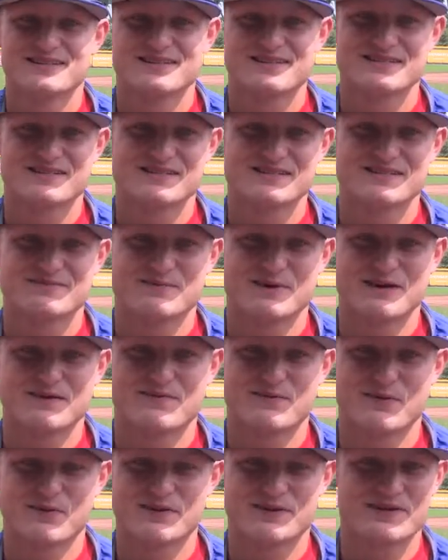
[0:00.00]
This is my
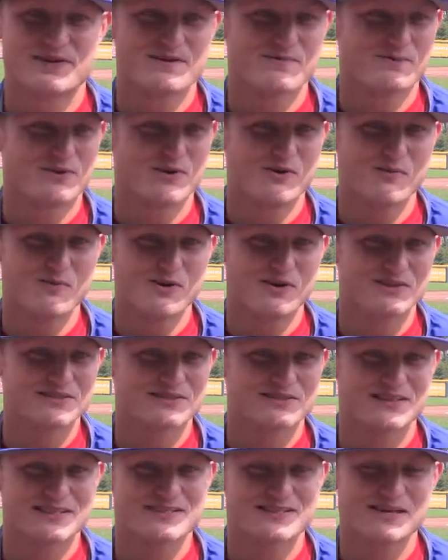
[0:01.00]
fourth year of pro ball,
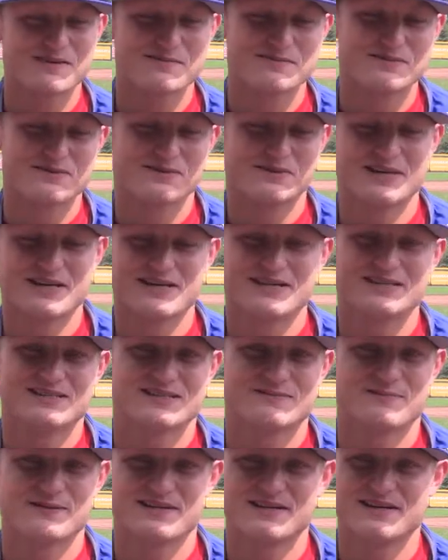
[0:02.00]
so that's coming to an end.
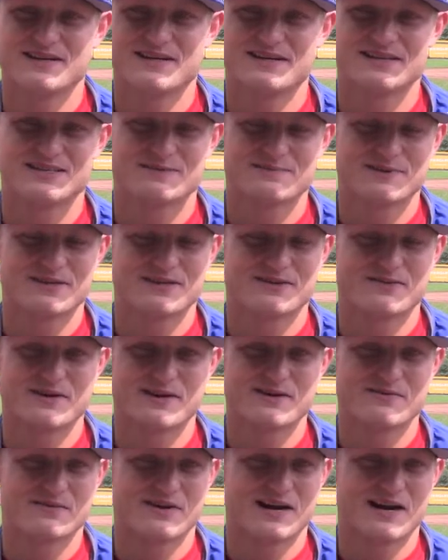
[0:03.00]
It's been a
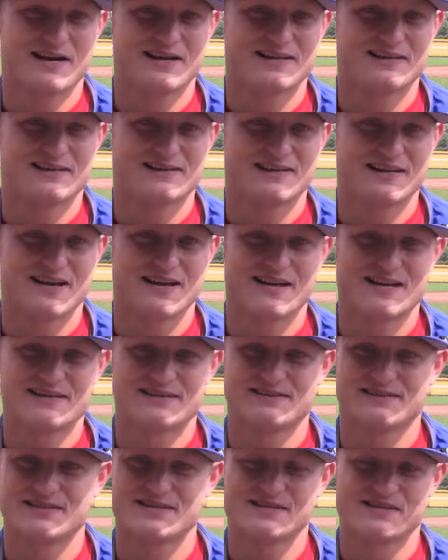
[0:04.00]
great ride,
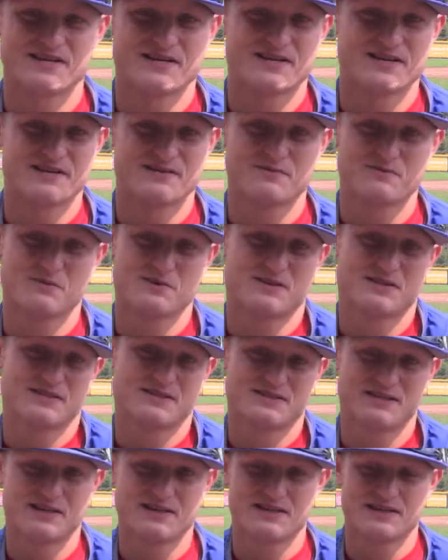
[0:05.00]
and this year
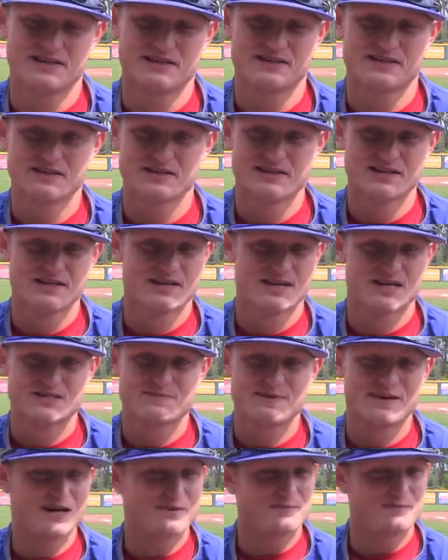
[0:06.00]
was it's
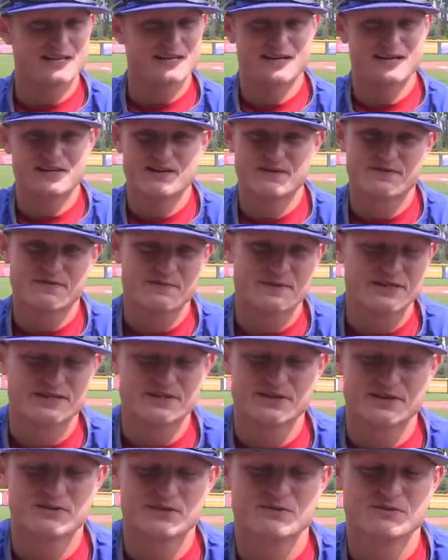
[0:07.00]
been an up and down year for me
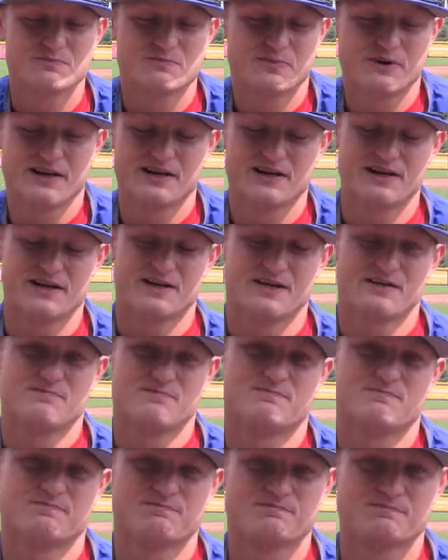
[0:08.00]
too. But